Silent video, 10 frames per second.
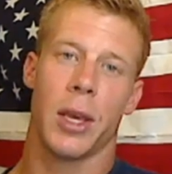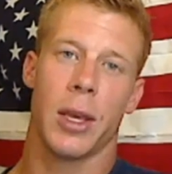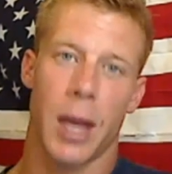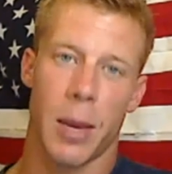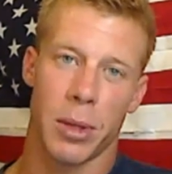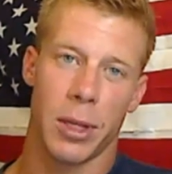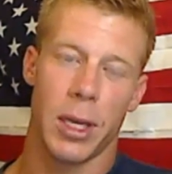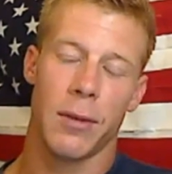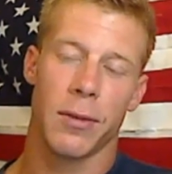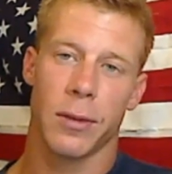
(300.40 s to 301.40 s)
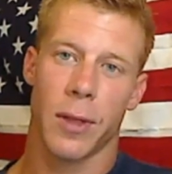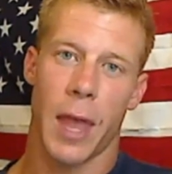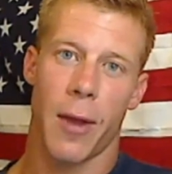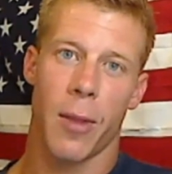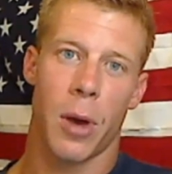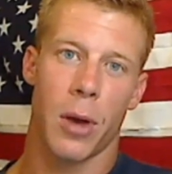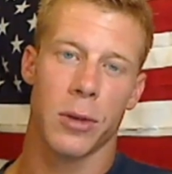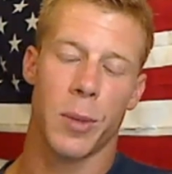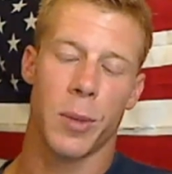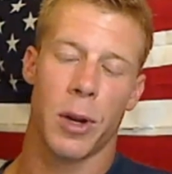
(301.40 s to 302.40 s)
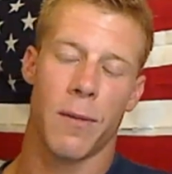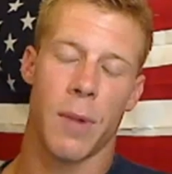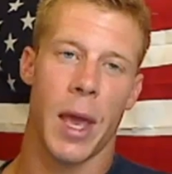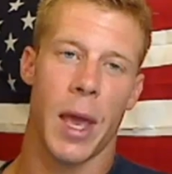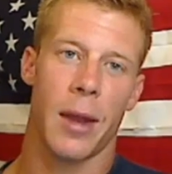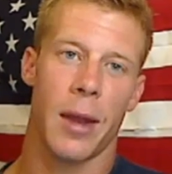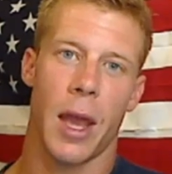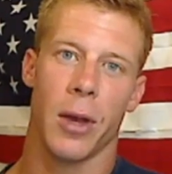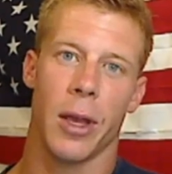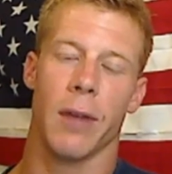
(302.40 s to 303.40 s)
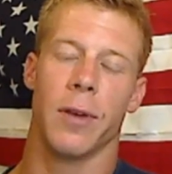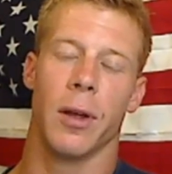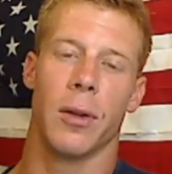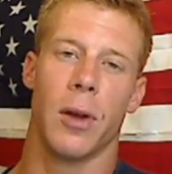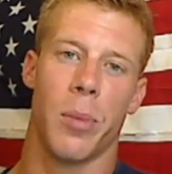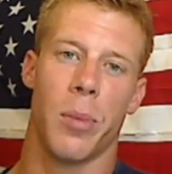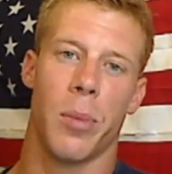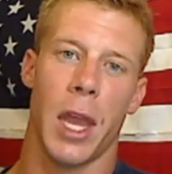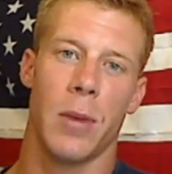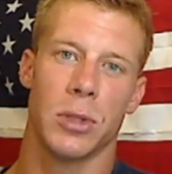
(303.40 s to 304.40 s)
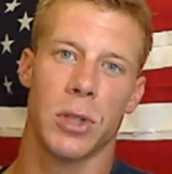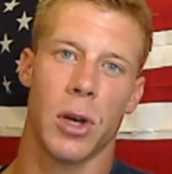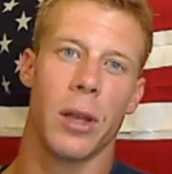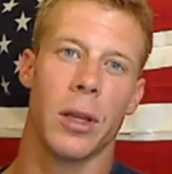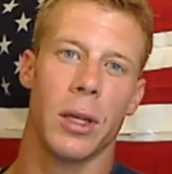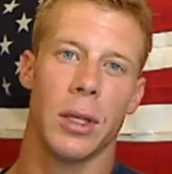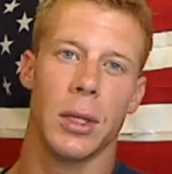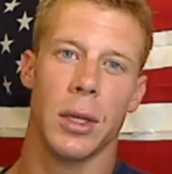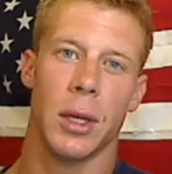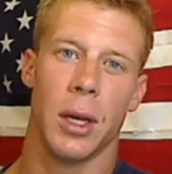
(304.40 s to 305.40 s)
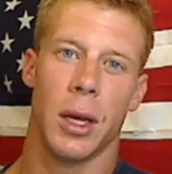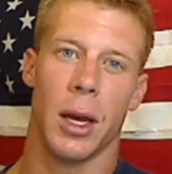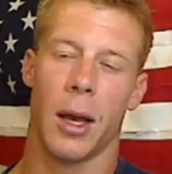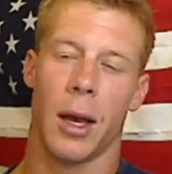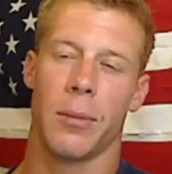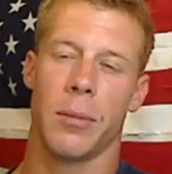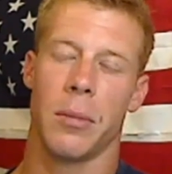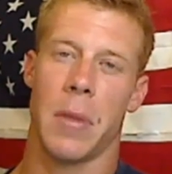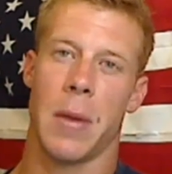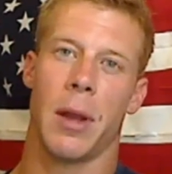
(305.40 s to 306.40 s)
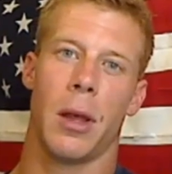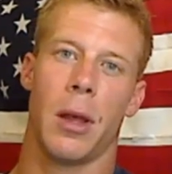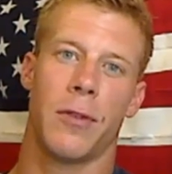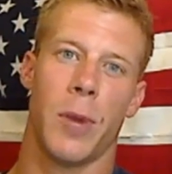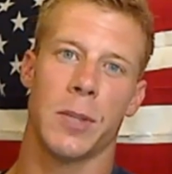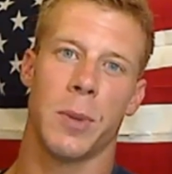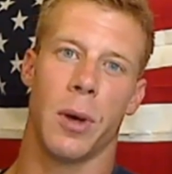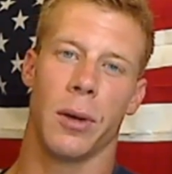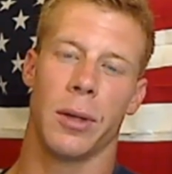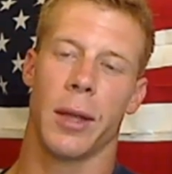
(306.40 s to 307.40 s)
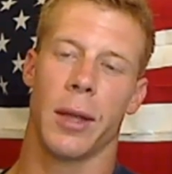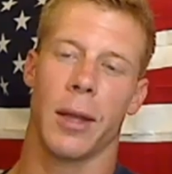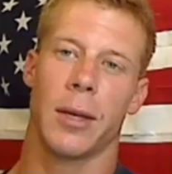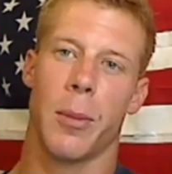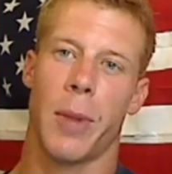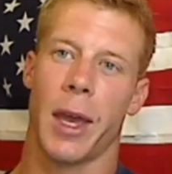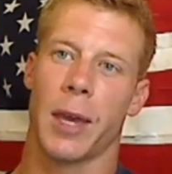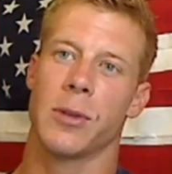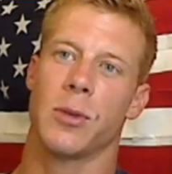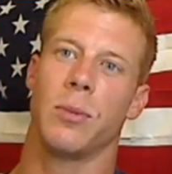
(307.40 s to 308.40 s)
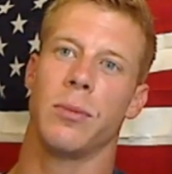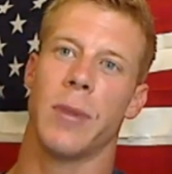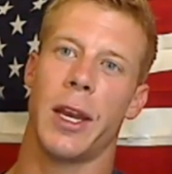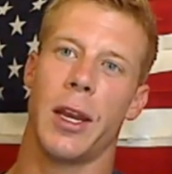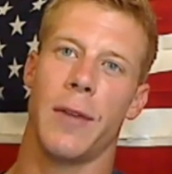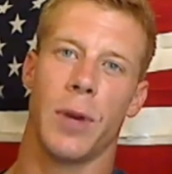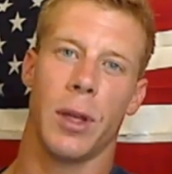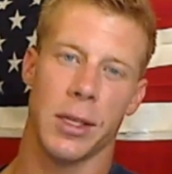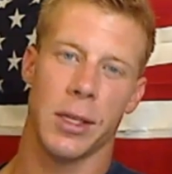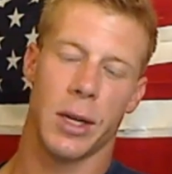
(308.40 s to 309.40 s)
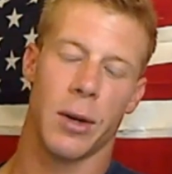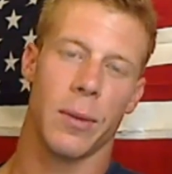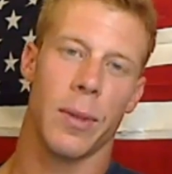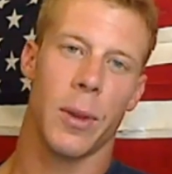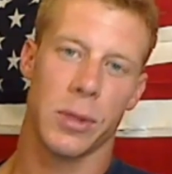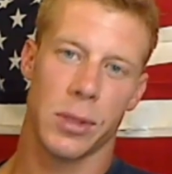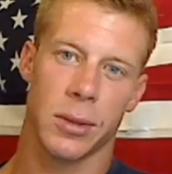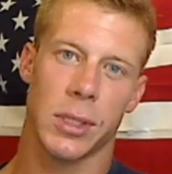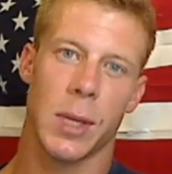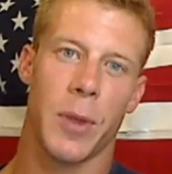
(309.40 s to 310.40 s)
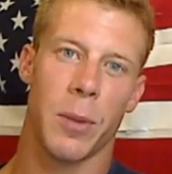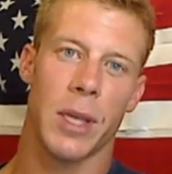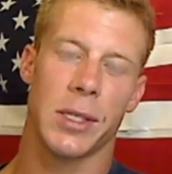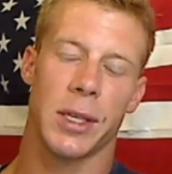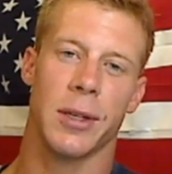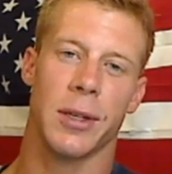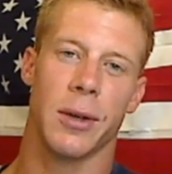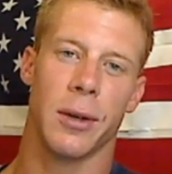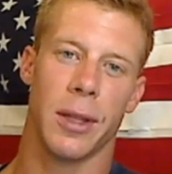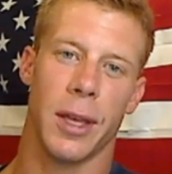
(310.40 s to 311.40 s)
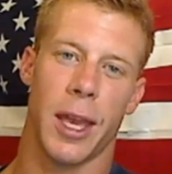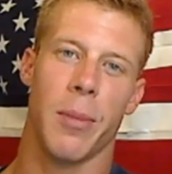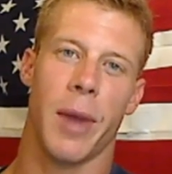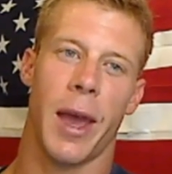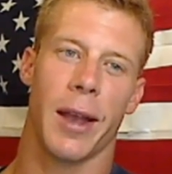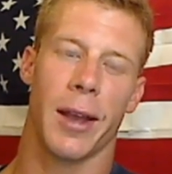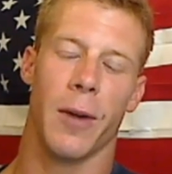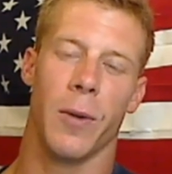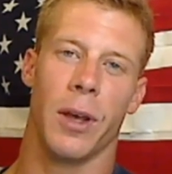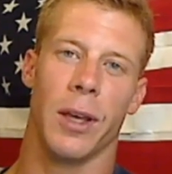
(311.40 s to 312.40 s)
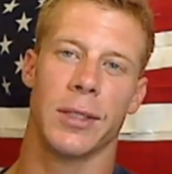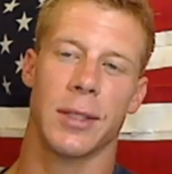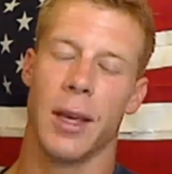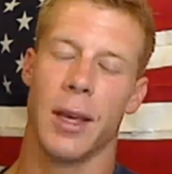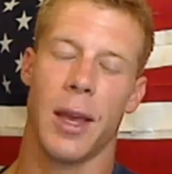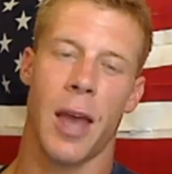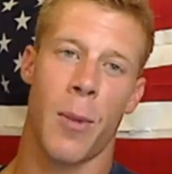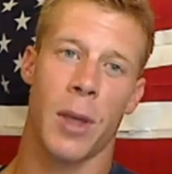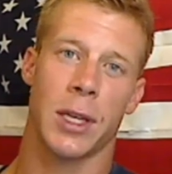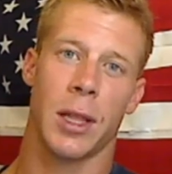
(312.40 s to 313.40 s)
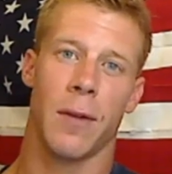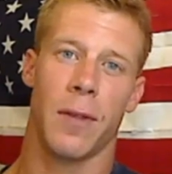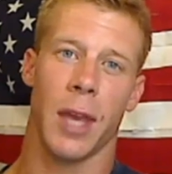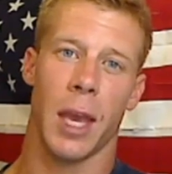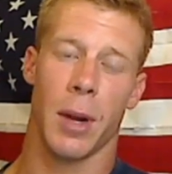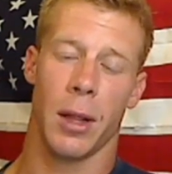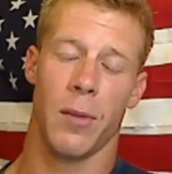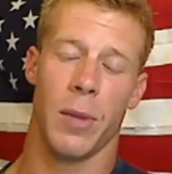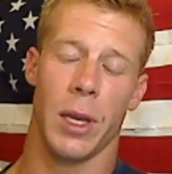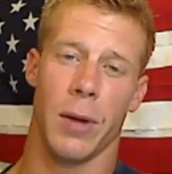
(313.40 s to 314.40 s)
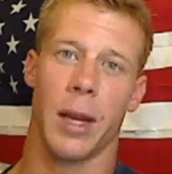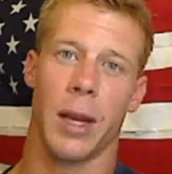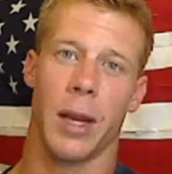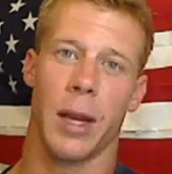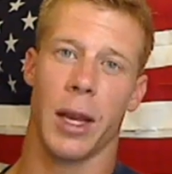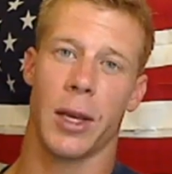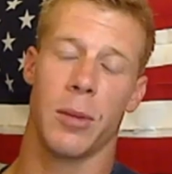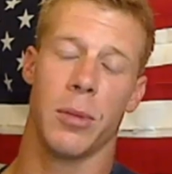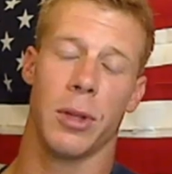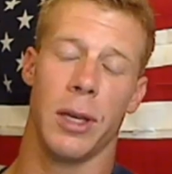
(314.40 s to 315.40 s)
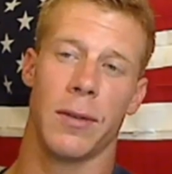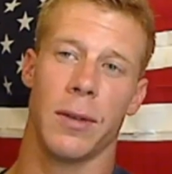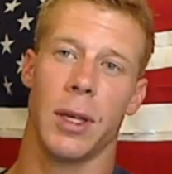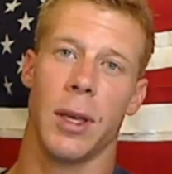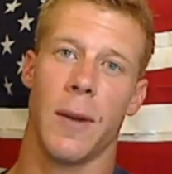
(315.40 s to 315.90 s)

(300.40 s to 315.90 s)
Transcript: and I could not believe how the ball was jumping off my bat and how good I felt. All the pain was gone, and my love for baseball kind of come back. I didn't even realize there was something missing until it came back, and I realized how much I love the game and I love being around it. And I couldn't believe